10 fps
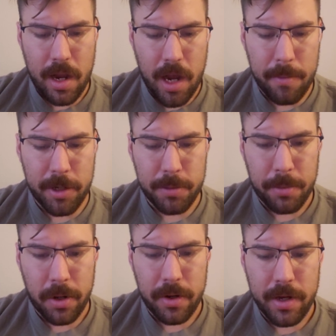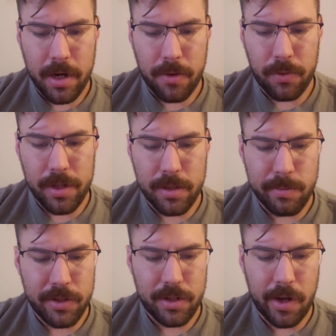How much per year will this
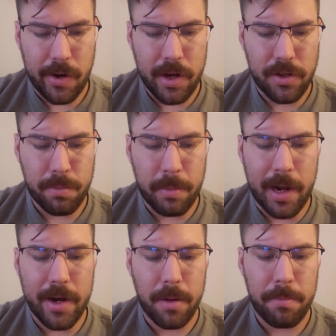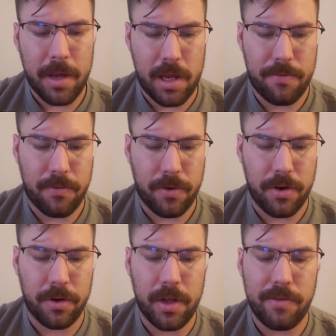mysterious buyer pay for
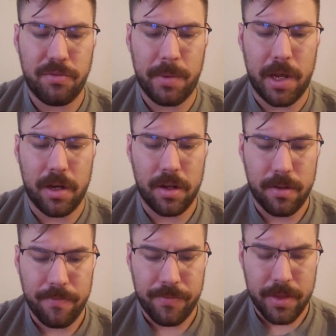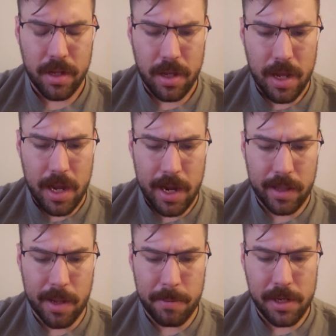your lifespan?
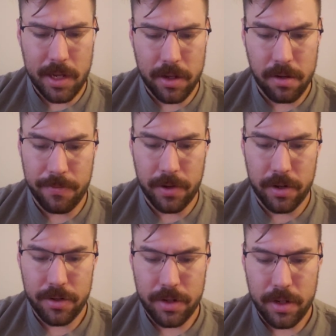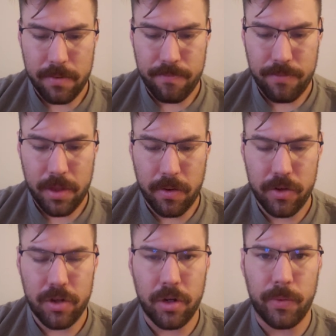And let me tell you first, there
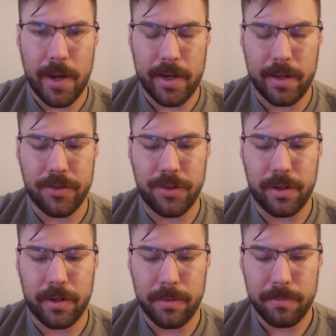is no right answer.